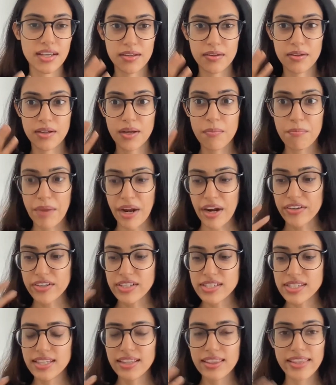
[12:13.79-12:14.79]

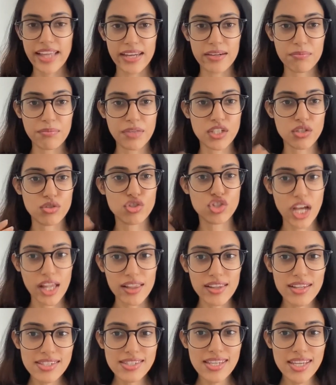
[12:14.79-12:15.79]
comparison led me to
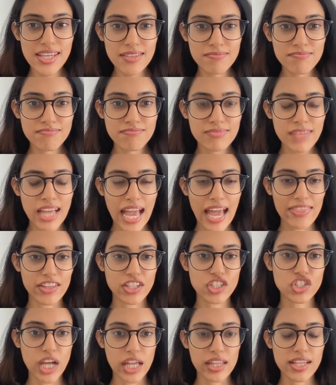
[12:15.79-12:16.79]
jealousy, and
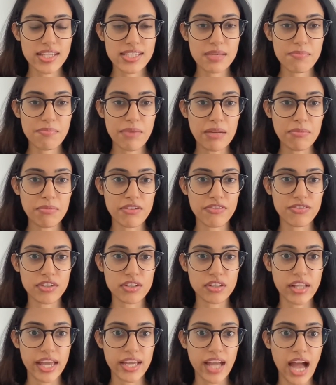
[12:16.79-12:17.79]
the jealousy made me
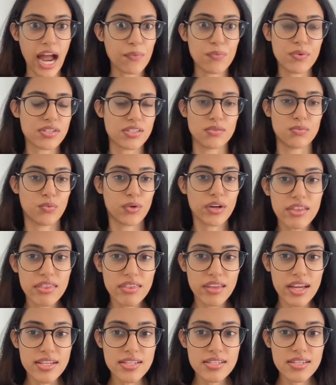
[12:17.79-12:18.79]
feel like I wasn't
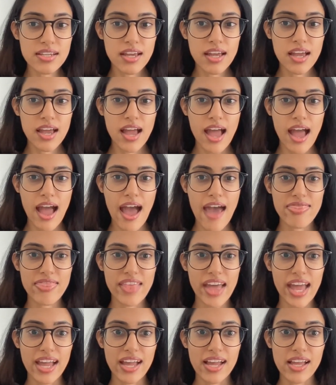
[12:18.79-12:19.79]
worth it. And
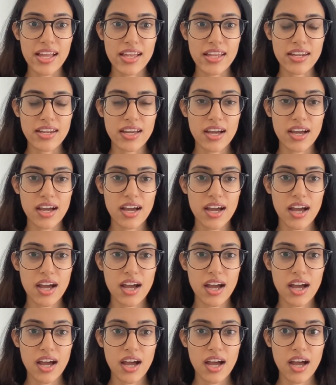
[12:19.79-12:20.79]
then
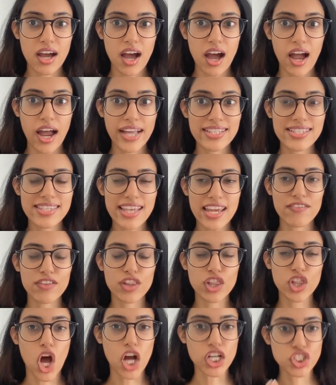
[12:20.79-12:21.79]
instead of
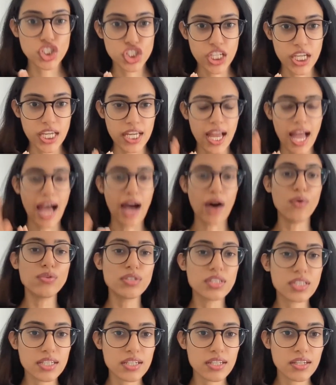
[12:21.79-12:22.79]
launching
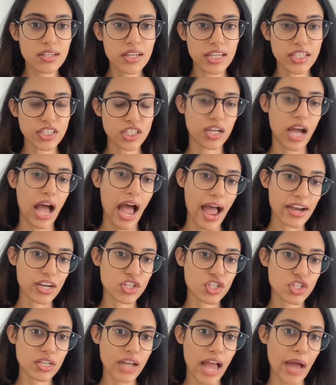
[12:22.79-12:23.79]
out into
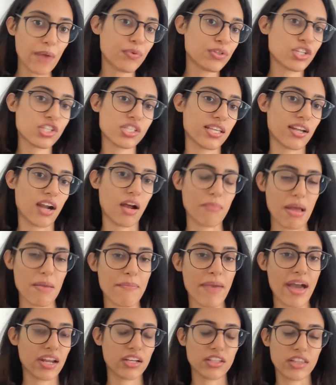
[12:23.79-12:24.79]
action, I would just sit on my
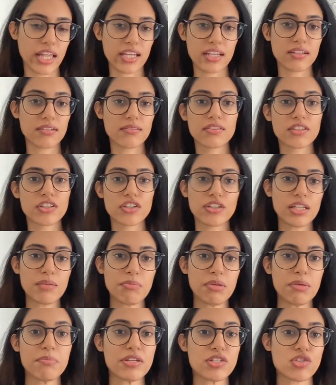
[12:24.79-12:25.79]
bed and like literally
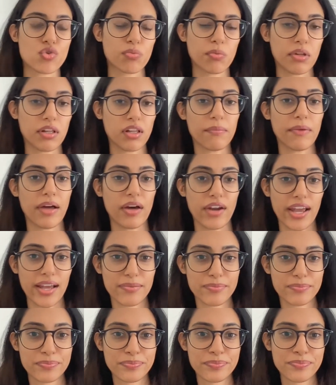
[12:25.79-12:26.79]
be miserable about it.
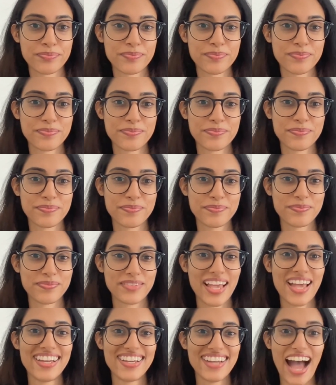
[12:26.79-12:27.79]

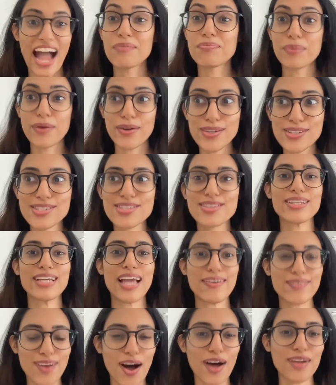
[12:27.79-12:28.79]
I personally
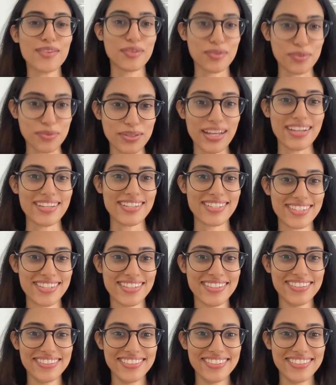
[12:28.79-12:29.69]
have gone through this.